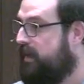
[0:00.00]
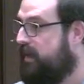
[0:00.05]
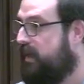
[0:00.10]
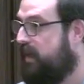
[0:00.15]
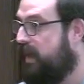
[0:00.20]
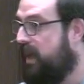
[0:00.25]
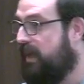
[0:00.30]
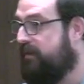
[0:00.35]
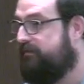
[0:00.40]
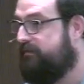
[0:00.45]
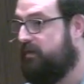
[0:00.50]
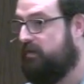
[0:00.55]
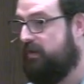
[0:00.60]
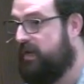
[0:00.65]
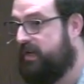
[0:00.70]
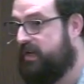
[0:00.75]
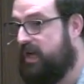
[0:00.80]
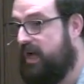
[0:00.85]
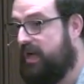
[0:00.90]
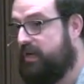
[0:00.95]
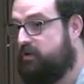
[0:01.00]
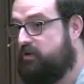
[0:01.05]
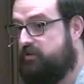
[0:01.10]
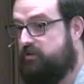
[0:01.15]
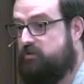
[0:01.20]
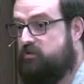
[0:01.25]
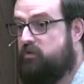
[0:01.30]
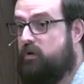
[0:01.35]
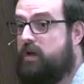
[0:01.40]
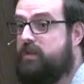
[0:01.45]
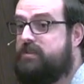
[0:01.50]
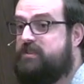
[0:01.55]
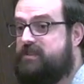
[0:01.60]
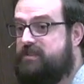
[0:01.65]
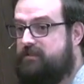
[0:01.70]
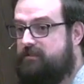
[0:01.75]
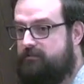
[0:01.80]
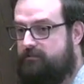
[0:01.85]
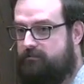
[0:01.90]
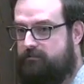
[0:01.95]
I felt like I couldn't trust
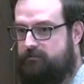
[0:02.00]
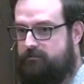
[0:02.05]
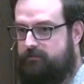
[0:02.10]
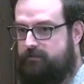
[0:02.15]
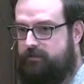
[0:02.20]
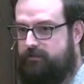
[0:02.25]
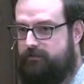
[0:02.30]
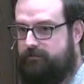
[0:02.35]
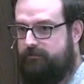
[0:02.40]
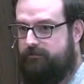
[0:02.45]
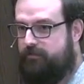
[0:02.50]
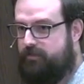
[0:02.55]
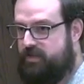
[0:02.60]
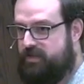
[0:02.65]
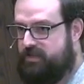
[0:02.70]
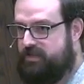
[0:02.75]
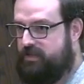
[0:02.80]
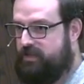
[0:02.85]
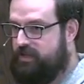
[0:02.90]
this